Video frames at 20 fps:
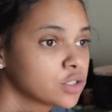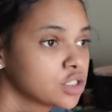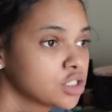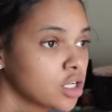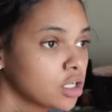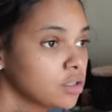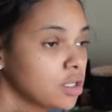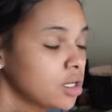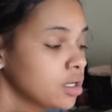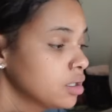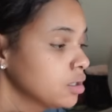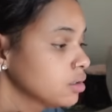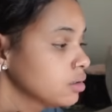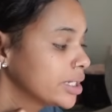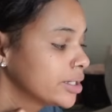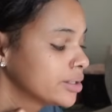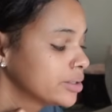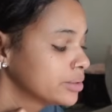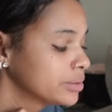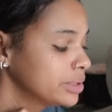so long,
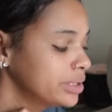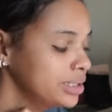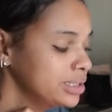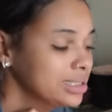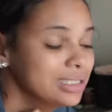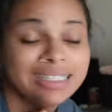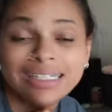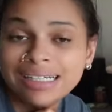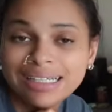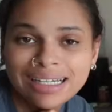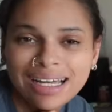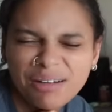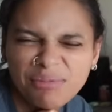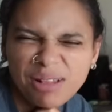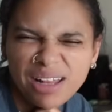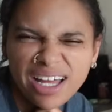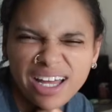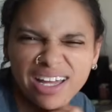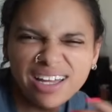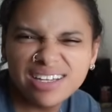so I'm
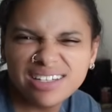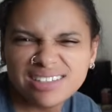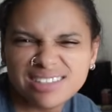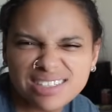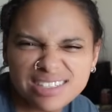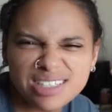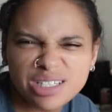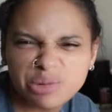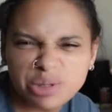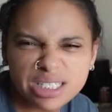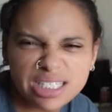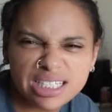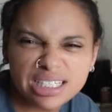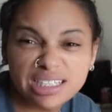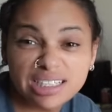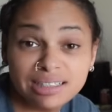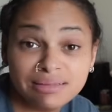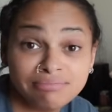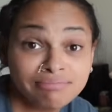glad to see what's in it.